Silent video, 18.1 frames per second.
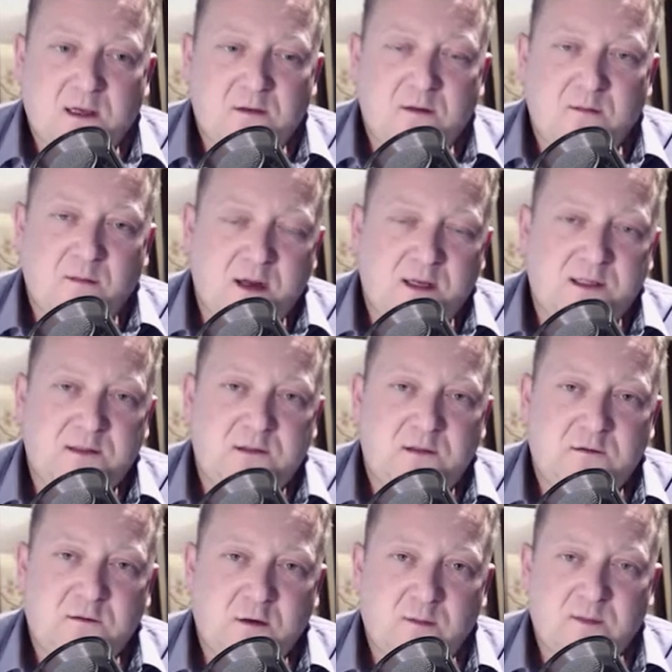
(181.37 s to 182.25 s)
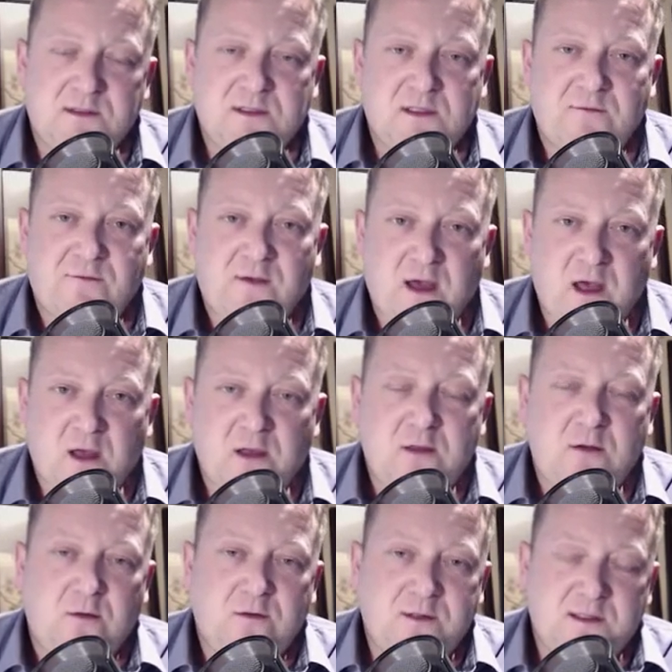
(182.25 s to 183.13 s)
how the market determines the
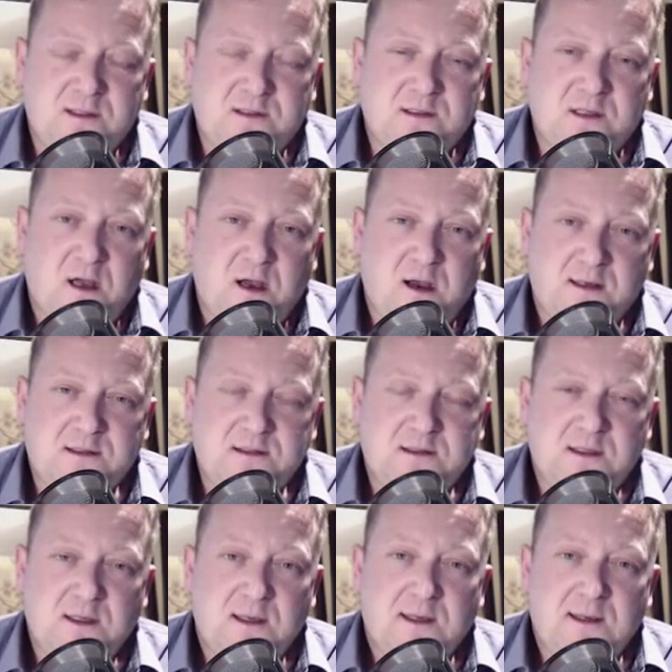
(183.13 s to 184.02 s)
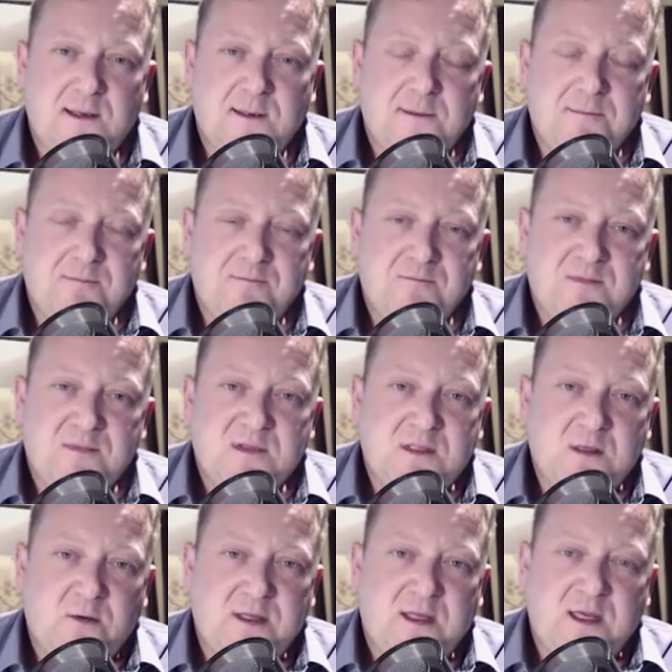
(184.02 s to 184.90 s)
value of these stocks.
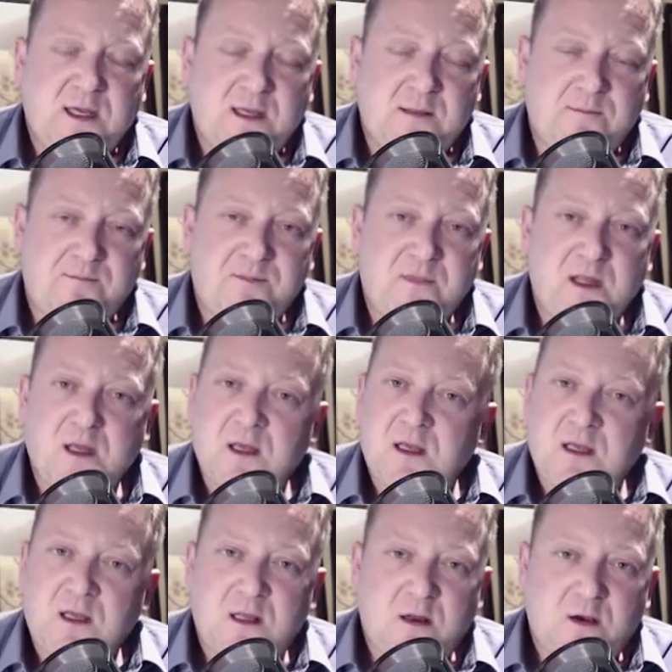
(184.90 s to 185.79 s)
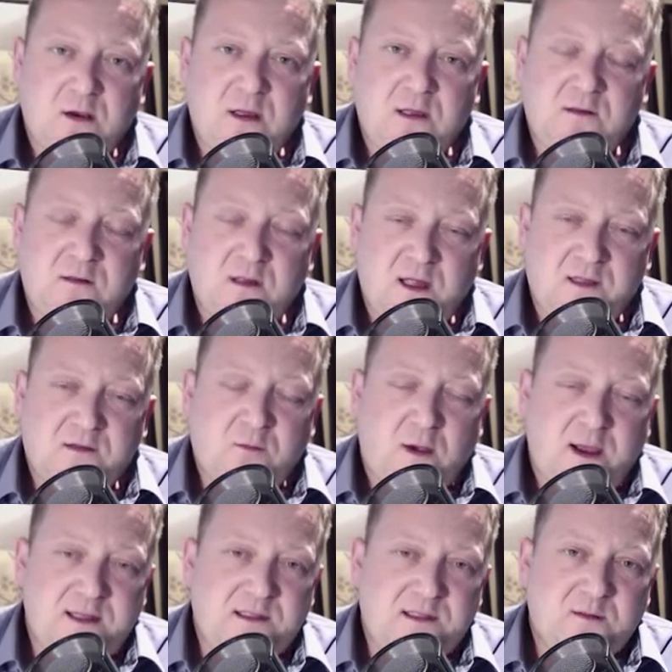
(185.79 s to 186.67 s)
So again, that's
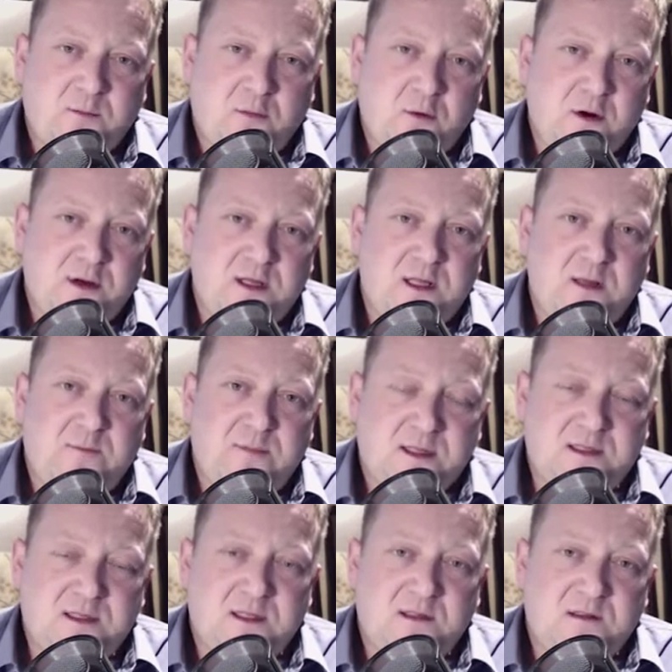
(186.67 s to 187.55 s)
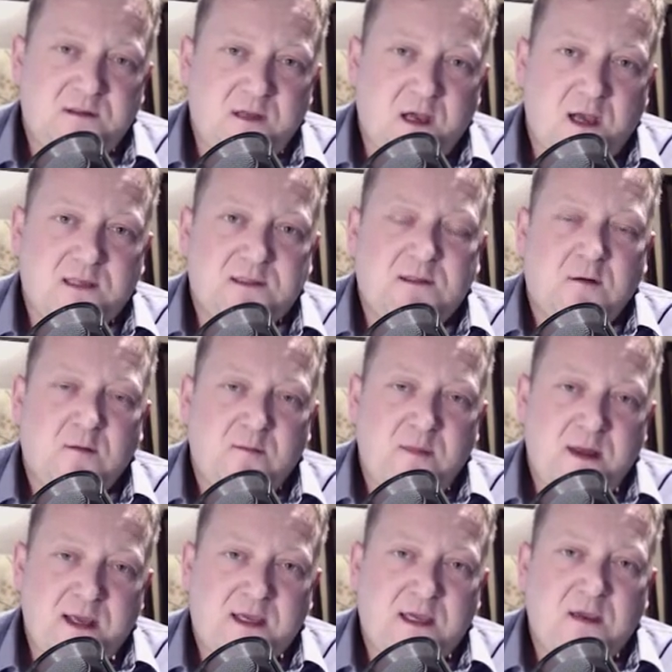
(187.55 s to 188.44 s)
why it's important you pick these stocks that are
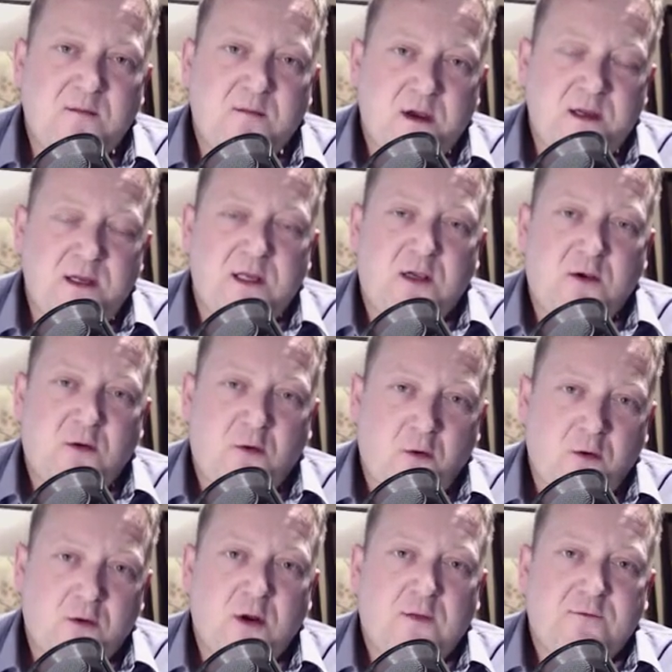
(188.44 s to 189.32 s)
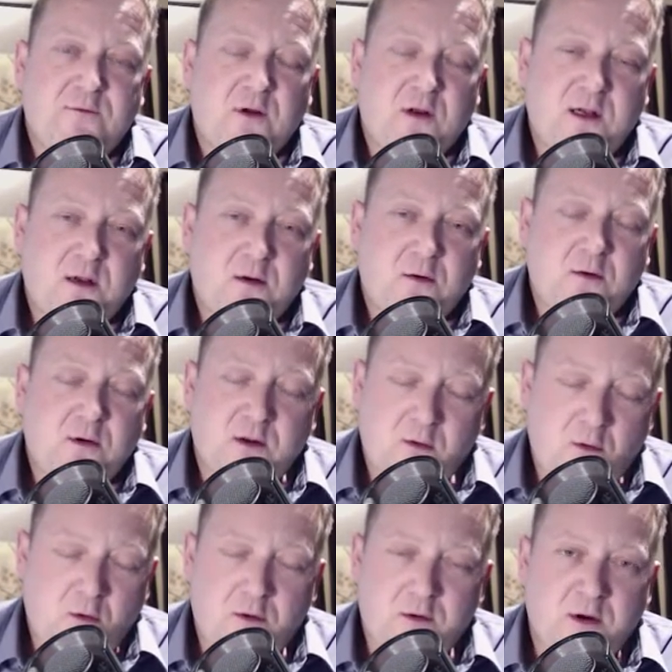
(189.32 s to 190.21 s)
making money quarter after
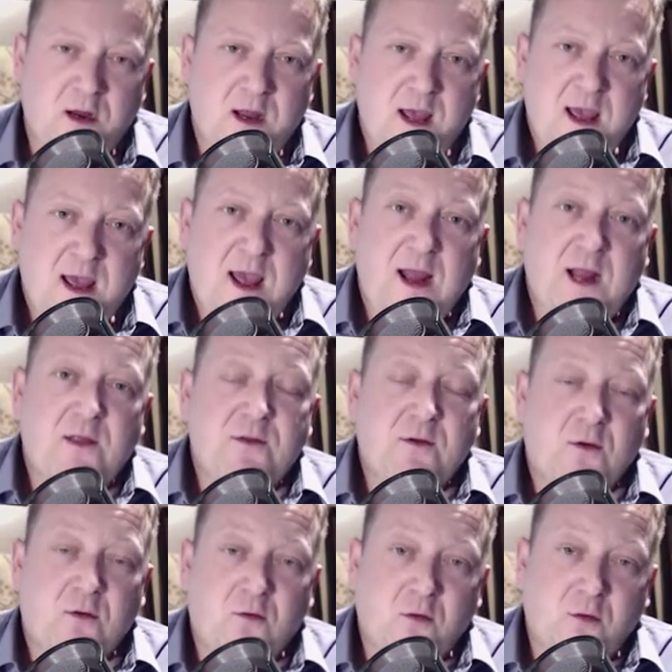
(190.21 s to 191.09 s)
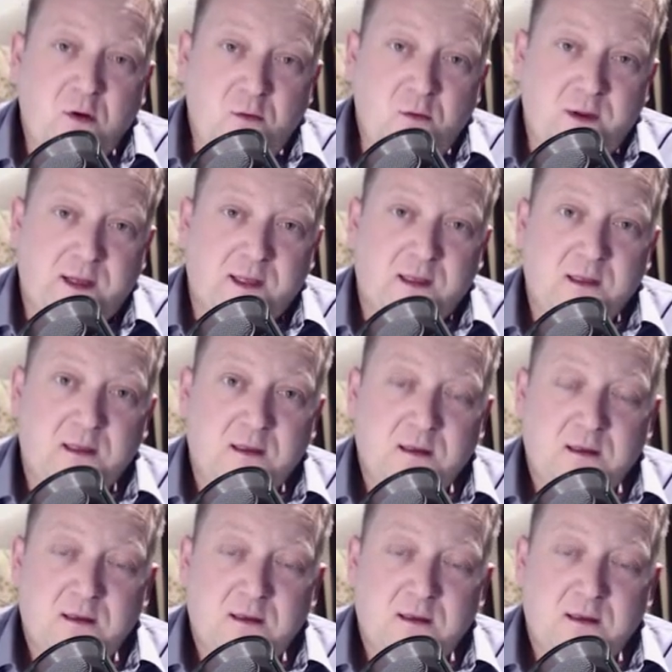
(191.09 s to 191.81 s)
quarter, and they're growing.